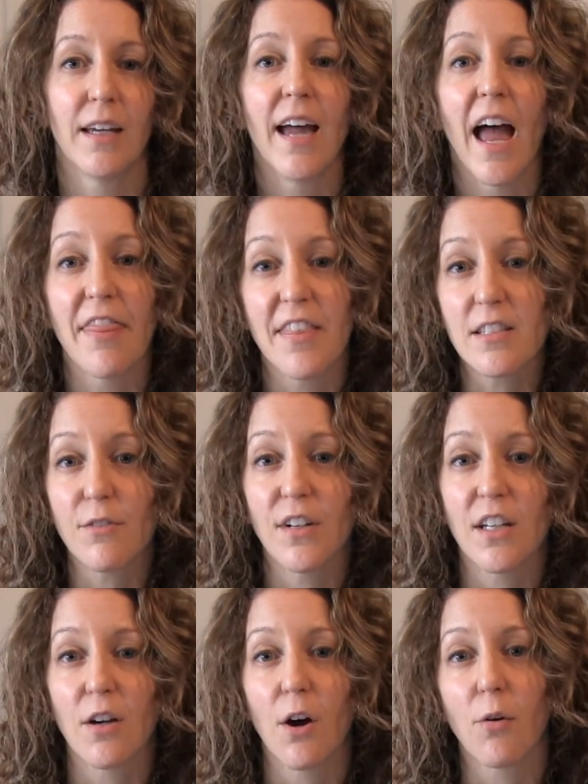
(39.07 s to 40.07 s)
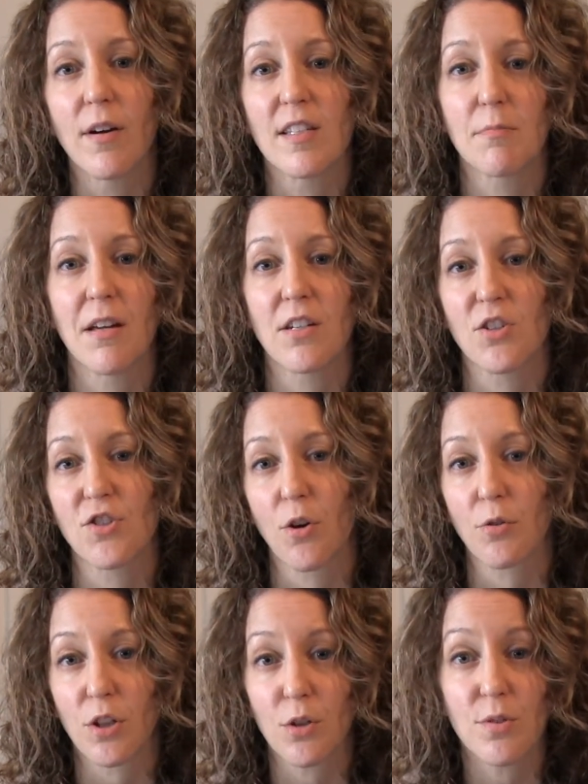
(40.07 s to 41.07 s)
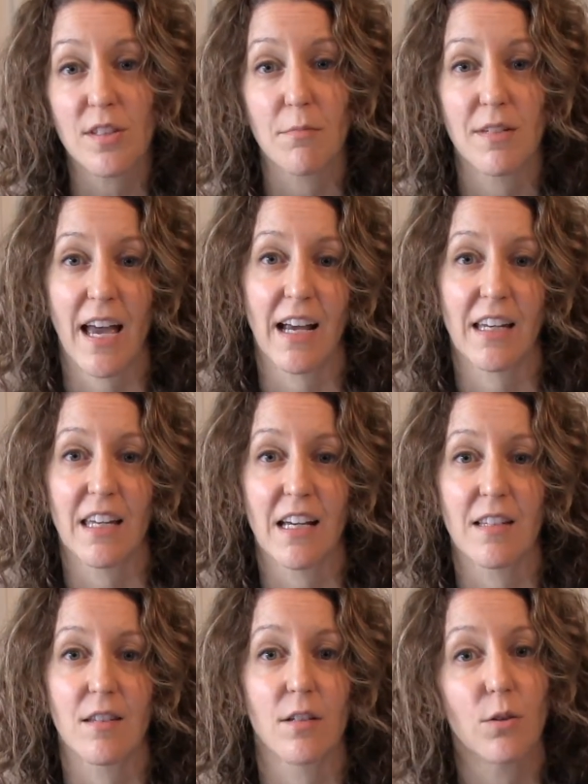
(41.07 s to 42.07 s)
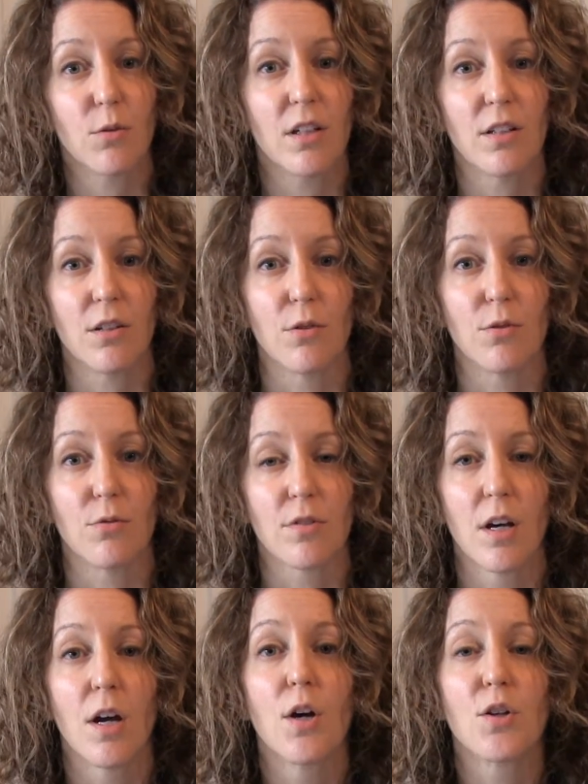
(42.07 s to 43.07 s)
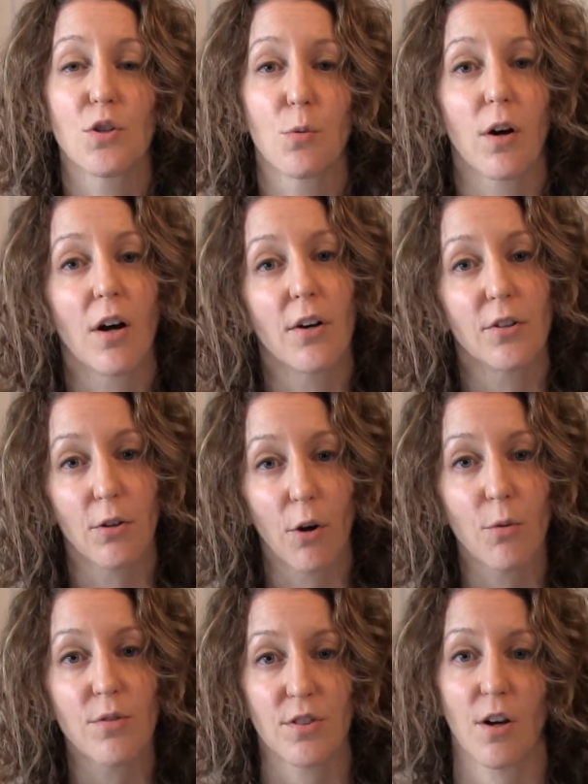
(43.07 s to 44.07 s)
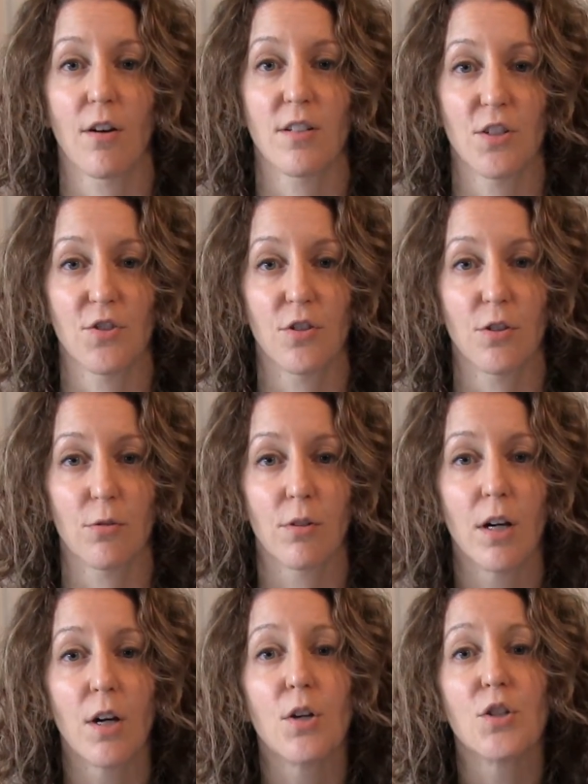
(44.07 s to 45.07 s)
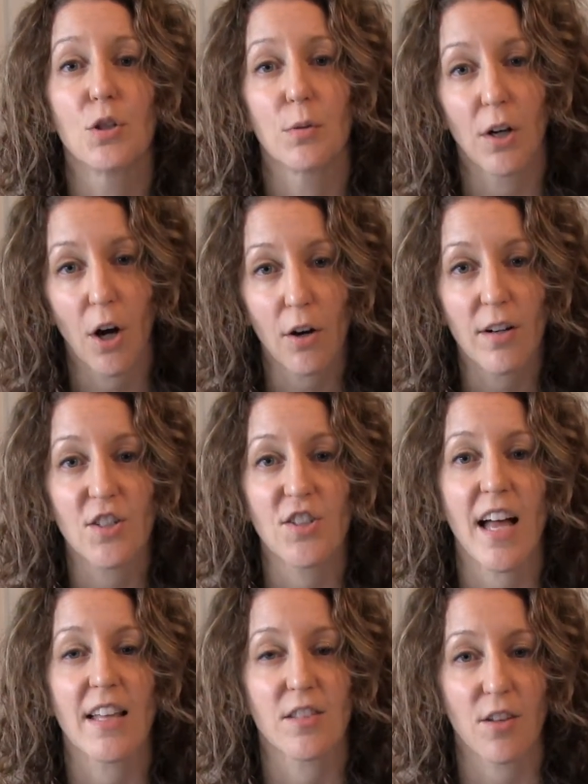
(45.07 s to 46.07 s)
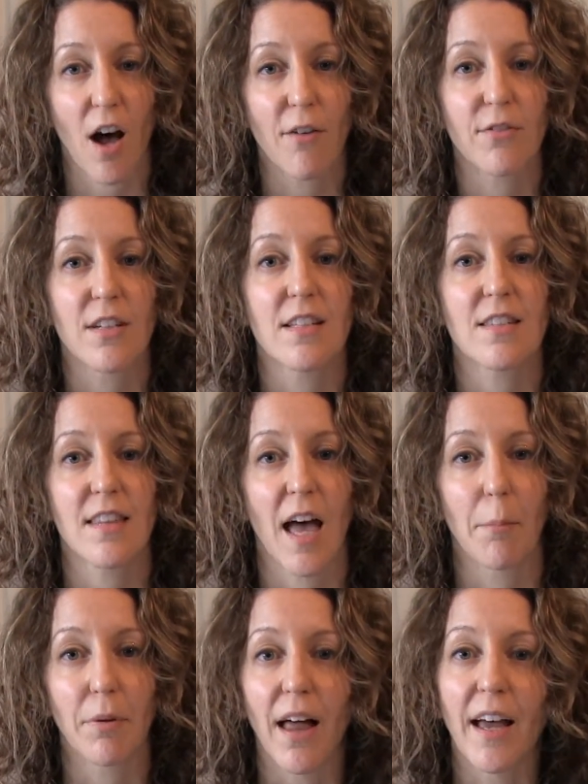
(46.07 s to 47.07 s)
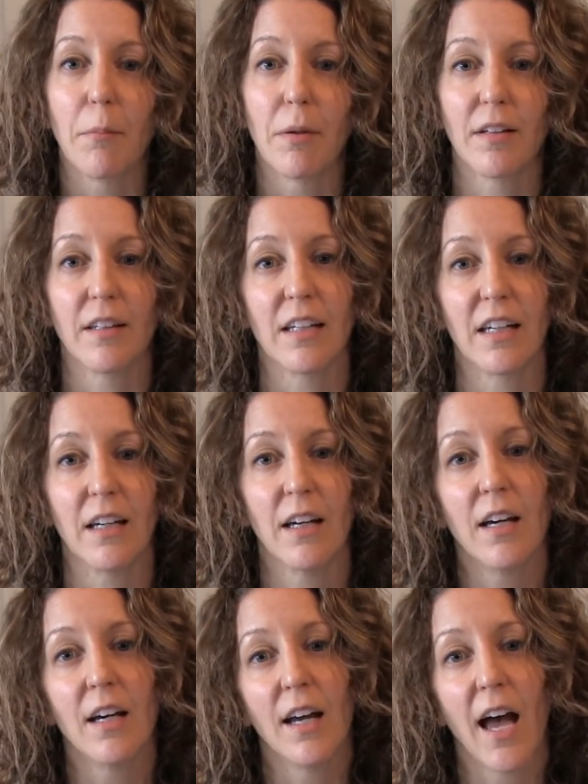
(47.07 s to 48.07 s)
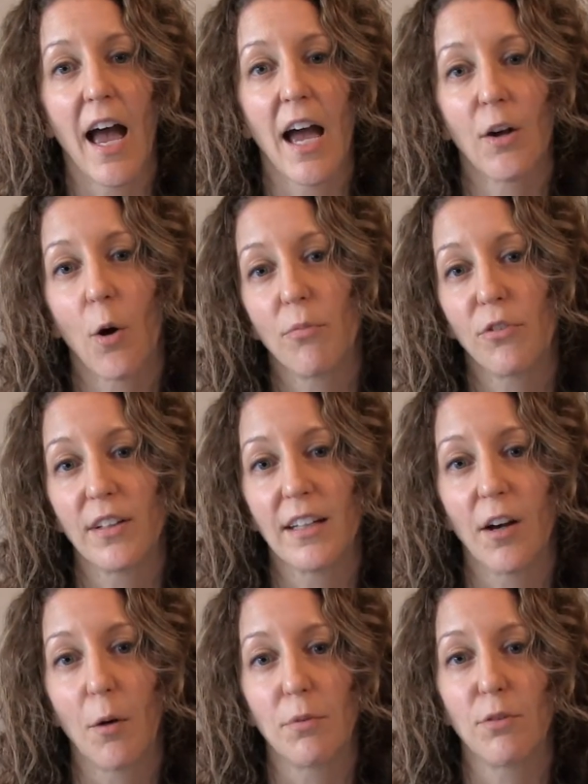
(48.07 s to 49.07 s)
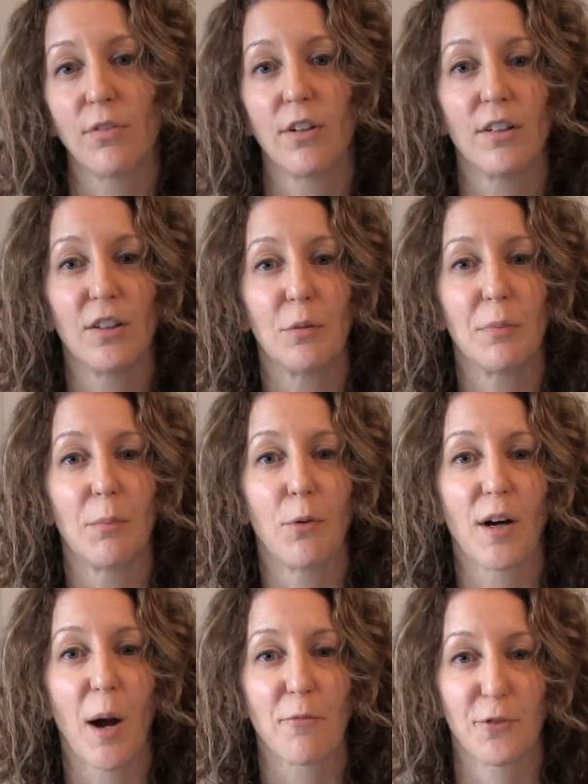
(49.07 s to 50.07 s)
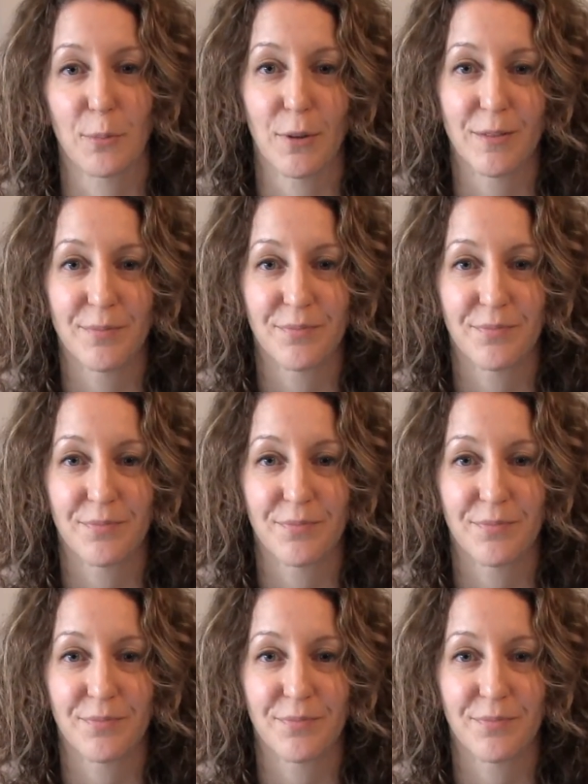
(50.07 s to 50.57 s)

And this video is meant to show you some techniques that you can use to work on your own scar tissue to encourage that softness, that pliability, and hopefully help you feel a little bit more comfortable.